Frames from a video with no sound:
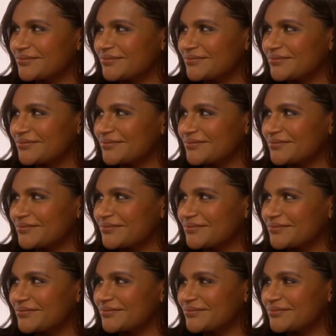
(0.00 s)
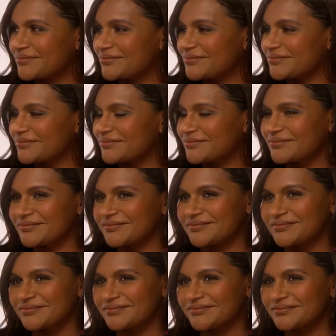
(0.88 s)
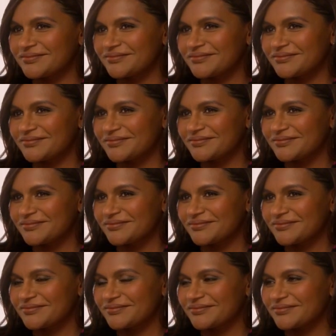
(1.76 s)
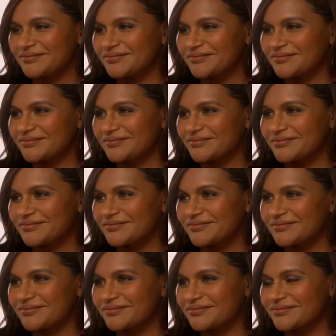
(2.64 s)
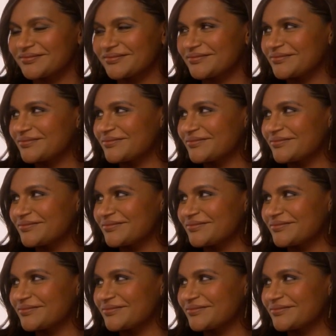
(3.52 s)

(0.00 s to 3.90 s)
The person shown says nothing.